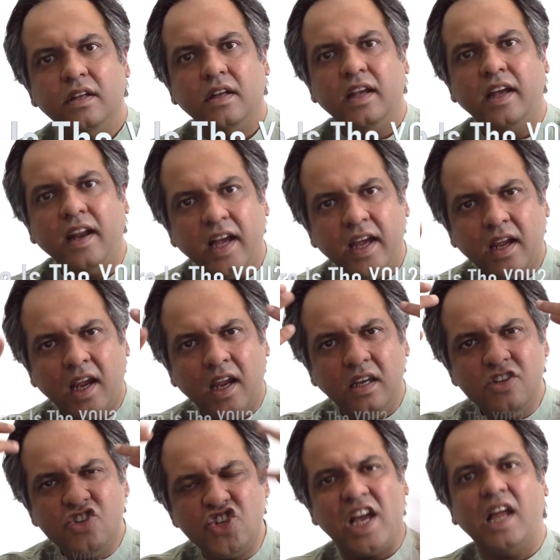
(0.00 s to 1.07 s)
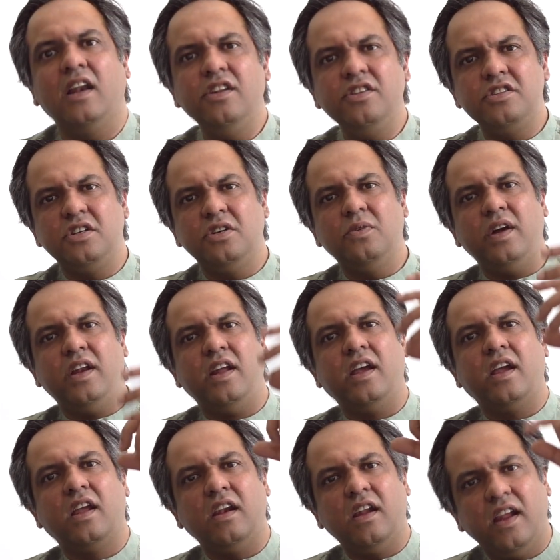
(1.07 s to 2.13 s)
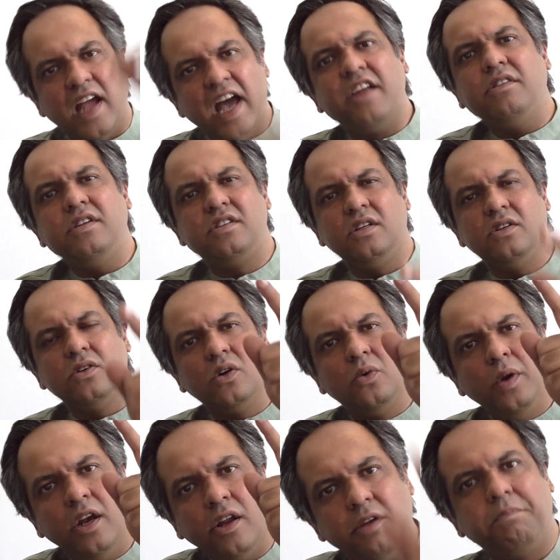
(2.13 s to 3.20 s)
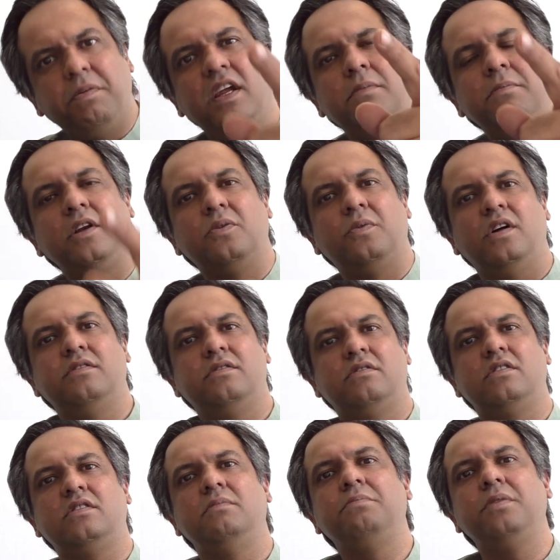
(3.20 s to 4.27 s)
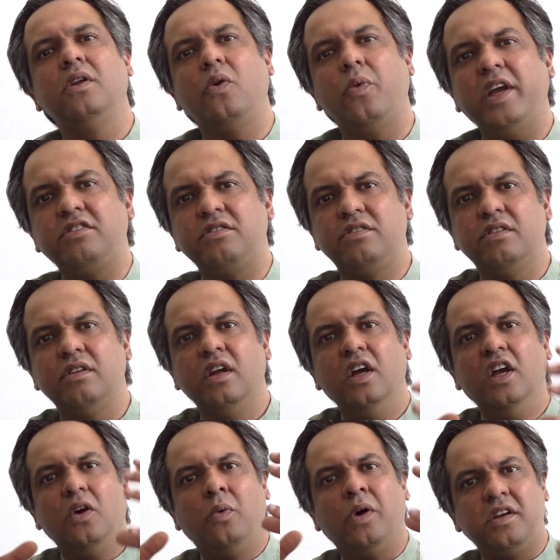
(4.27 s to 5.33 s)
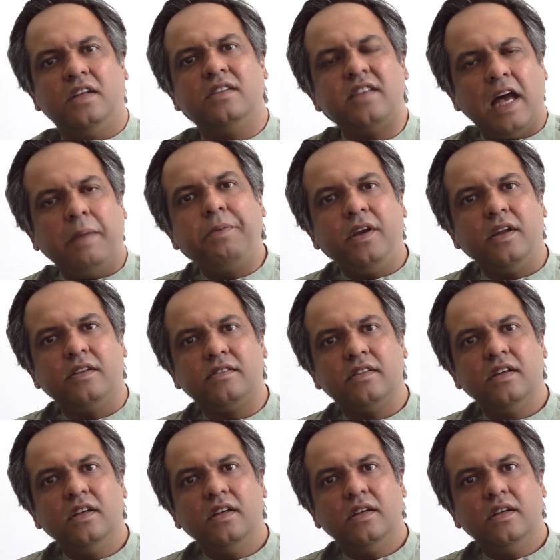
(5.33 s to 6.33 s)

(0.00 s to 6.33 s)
And I can challenge you and I can guarantee you, you will not be able to answer a simple question, what is happiness?